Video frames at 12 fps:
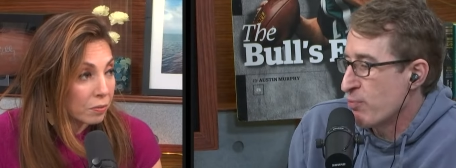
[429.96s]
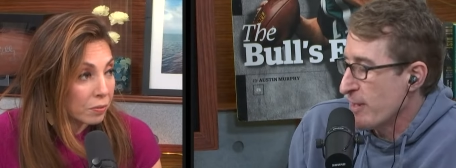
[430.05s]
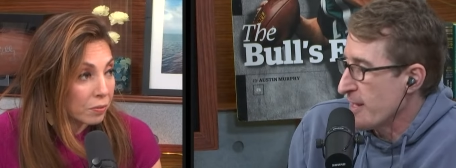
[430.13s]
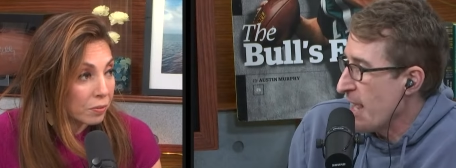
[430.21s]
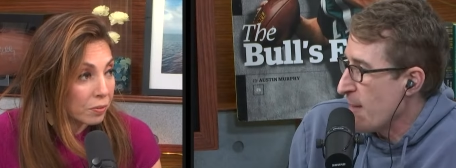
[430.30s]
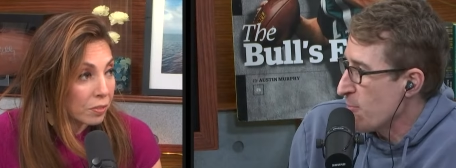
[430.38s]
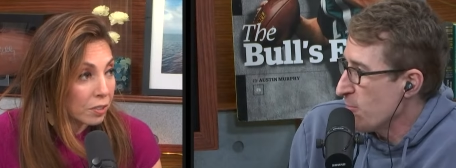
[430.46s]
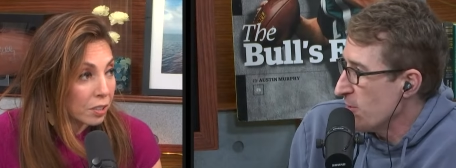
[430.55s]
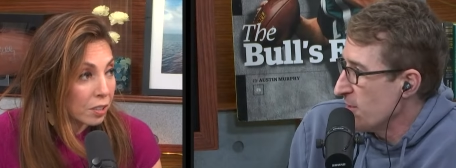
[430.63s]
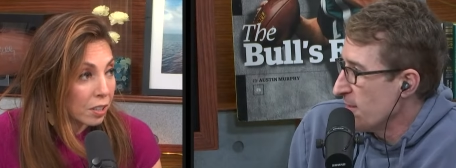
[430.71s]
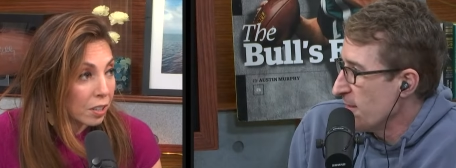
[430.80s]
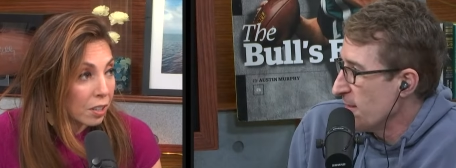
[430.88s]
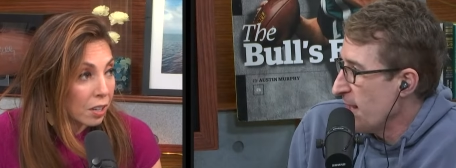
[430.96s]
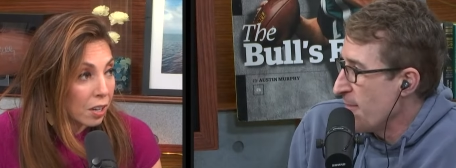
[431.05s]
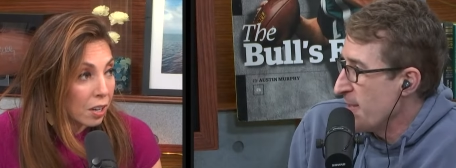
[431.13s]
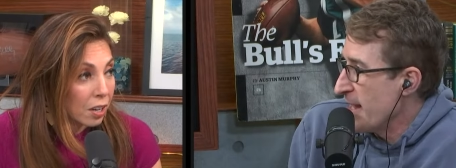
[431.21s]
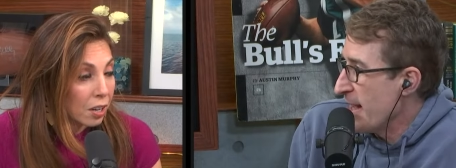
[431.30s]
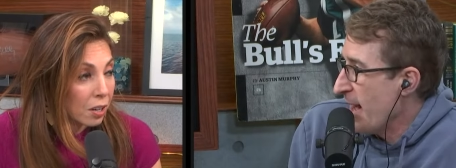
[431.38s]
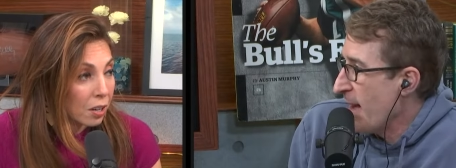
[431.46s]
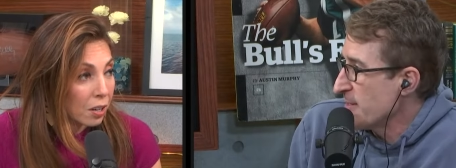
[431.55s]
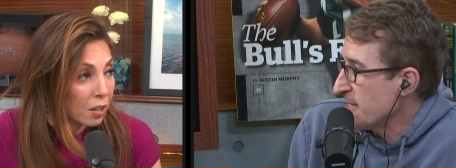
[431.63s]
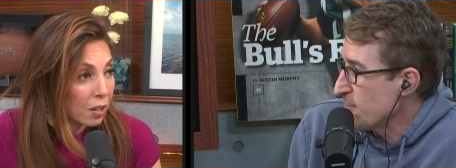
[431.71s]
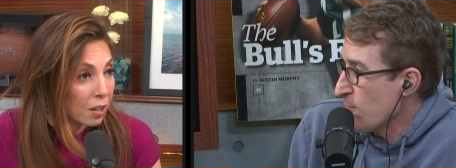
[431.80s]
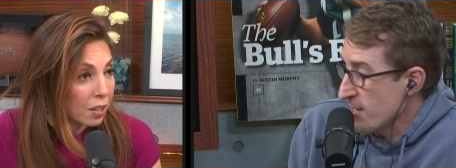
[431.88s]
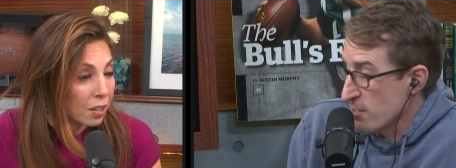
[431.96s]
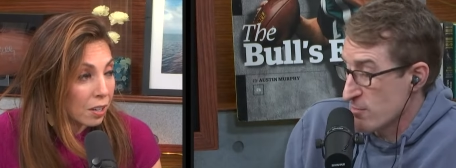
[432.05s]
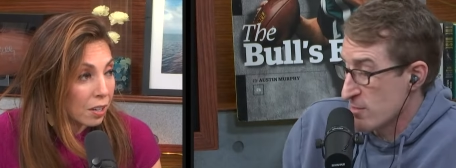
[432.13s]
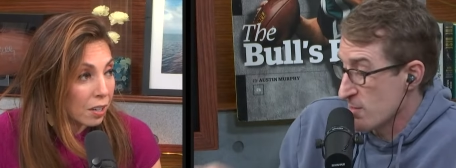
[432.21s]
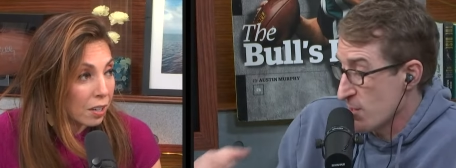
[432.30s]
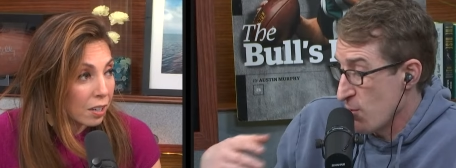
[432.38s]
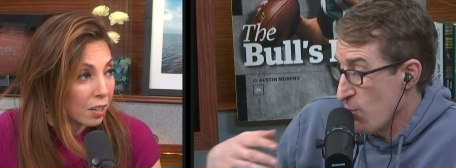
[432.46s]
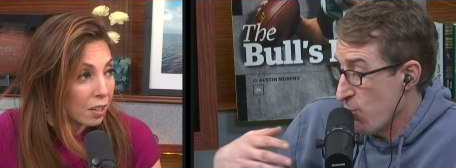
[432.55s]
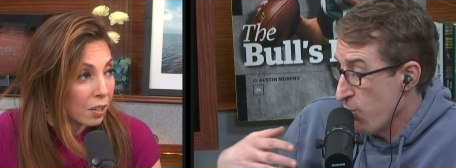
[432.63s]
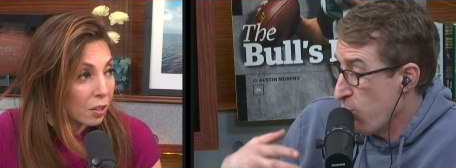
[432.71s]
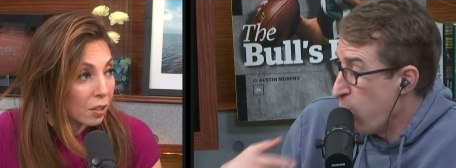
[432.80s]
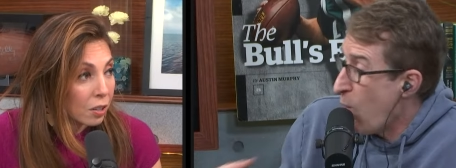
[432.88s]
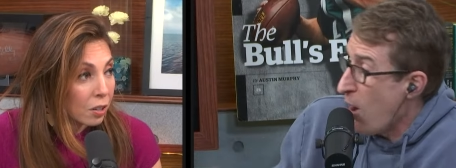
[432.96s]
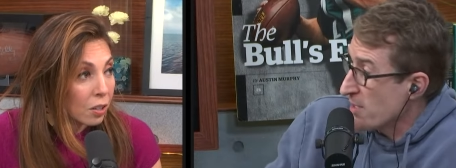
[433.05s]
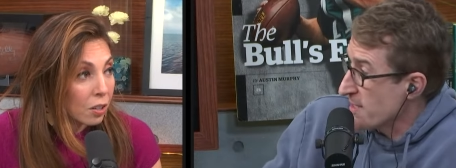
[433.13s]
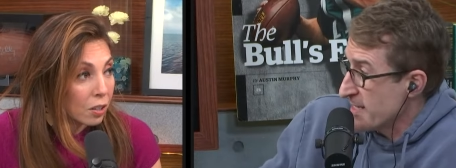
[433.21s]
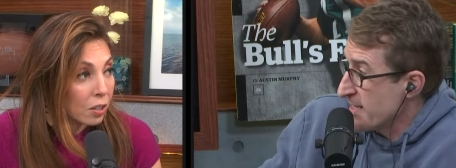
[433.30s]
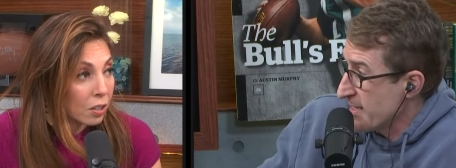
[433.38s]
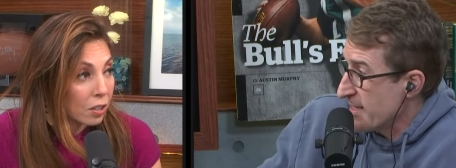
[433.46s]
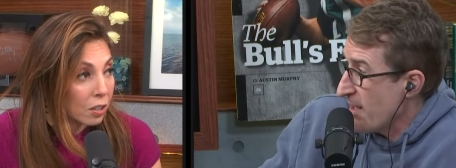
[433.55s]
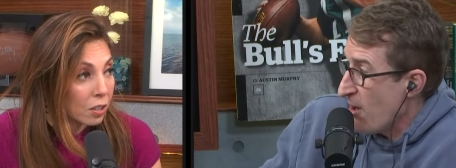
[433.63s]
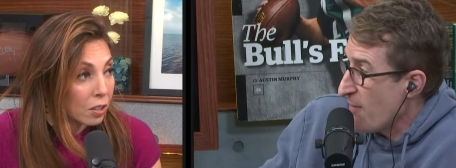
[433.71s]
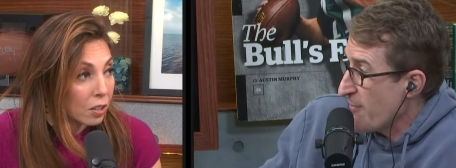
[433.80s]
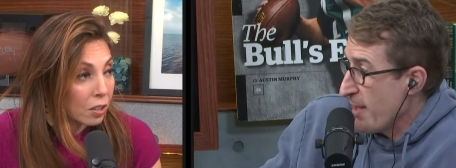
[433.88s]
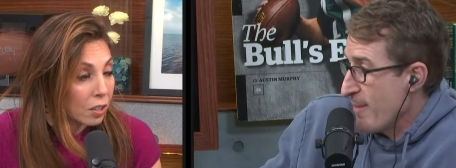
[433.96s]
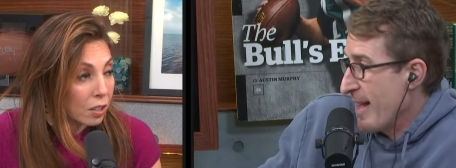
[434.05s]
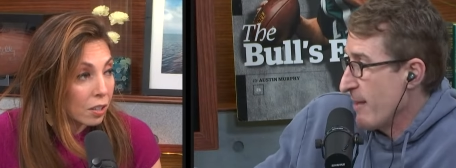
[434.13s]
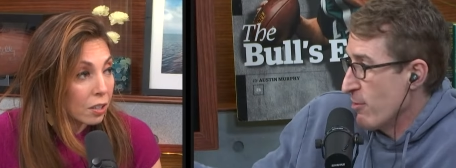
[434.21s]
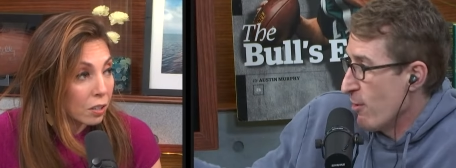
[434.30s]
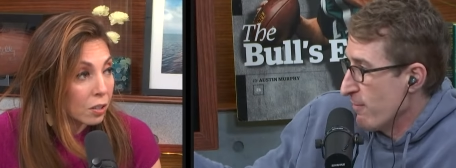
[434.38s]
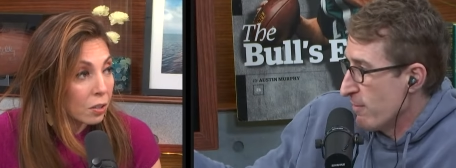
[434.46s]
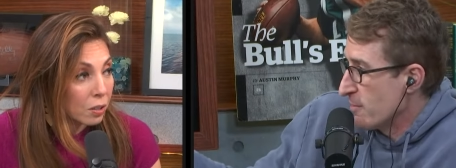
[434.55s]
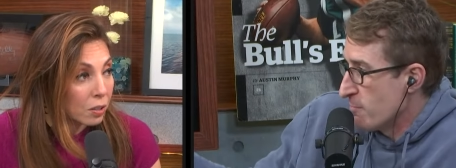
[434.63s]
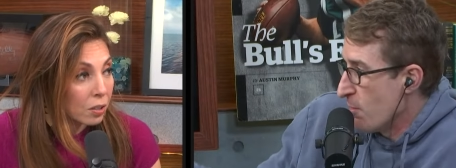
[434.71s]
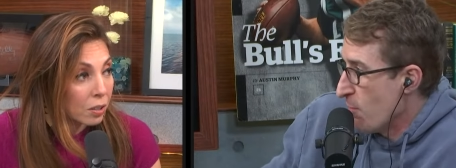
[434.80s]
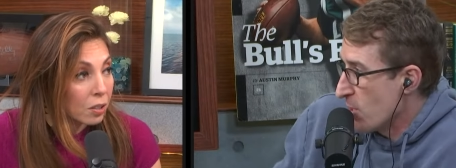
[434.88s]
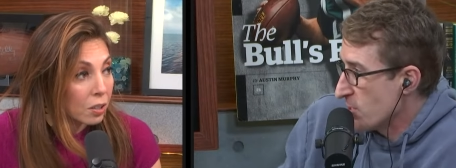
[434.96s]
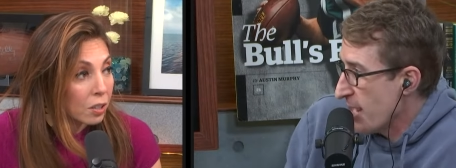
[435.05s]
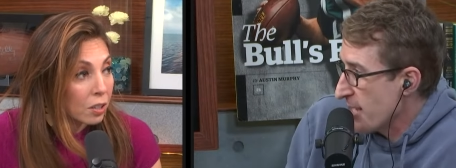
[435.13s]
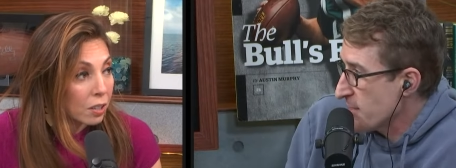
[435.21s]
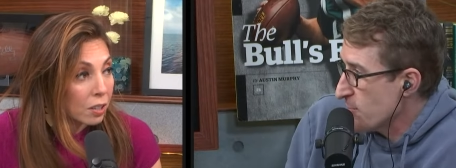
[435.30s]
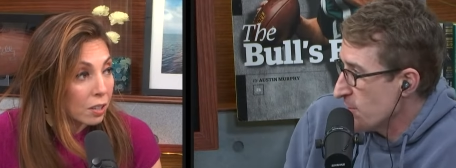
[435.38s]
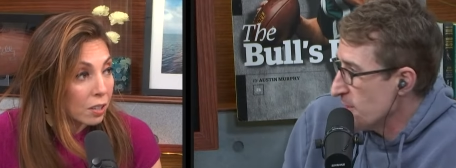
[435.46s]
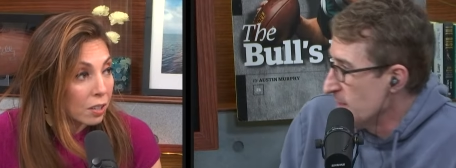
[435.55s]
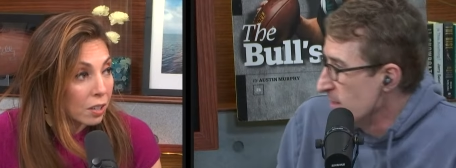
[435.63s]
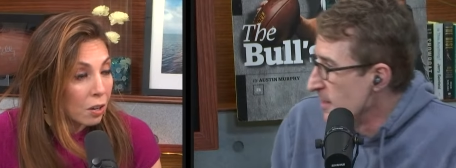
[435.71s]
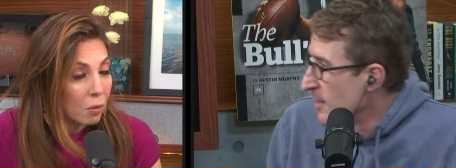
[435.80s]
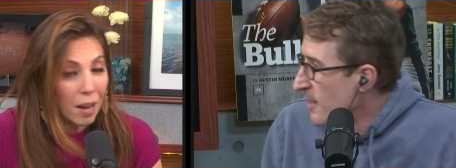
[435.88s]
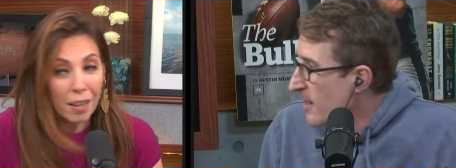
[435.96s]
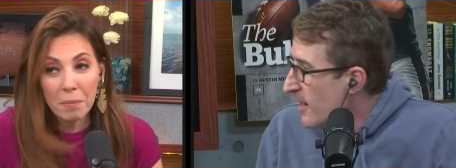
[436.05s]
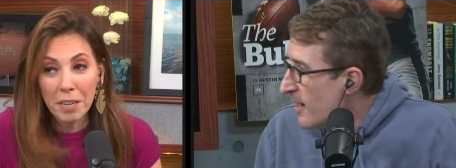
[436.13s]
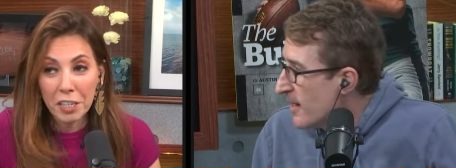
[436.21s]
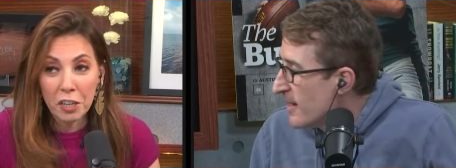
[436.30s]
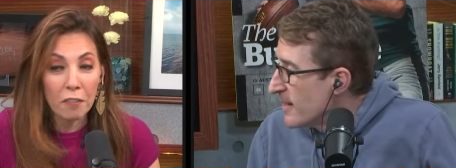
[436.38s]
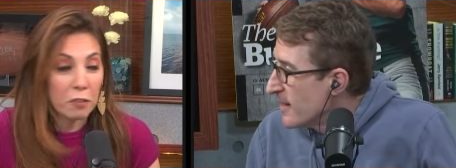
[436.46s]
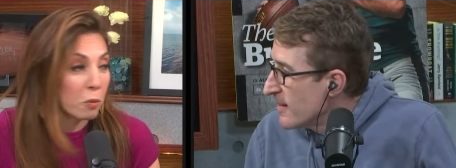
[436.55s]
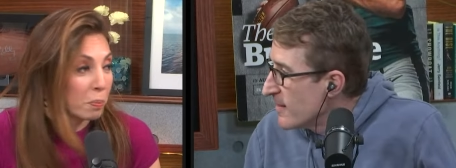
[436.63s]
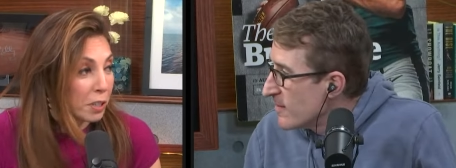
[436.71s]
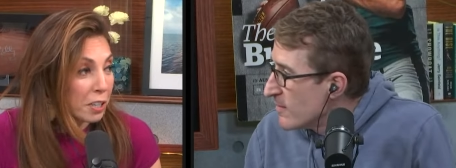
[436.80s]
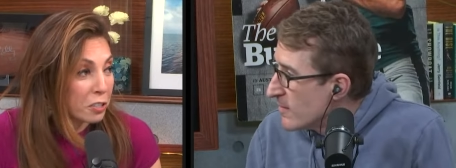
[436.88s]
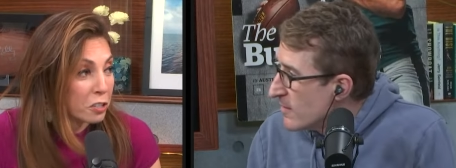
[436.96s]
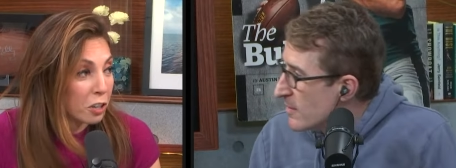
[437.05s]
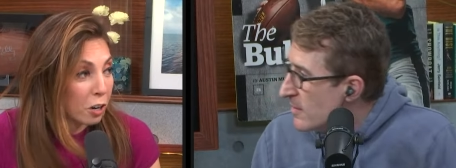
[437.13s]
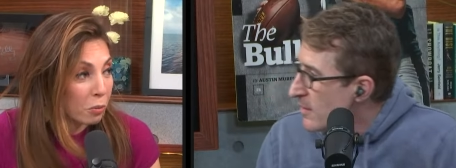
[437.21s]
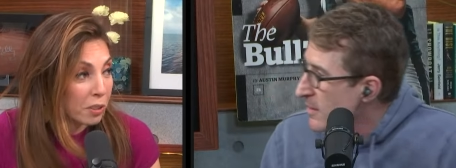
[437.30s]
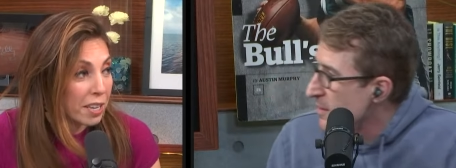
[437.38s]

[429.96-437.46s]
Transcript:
Speaker 1: pretty comparable. I mean, obviously, Russell's going to waltz into the Hall of Fame. I don't know if Lamar Jackson will.
Speaker 2: Well, I mean, he's off to a pretty good start with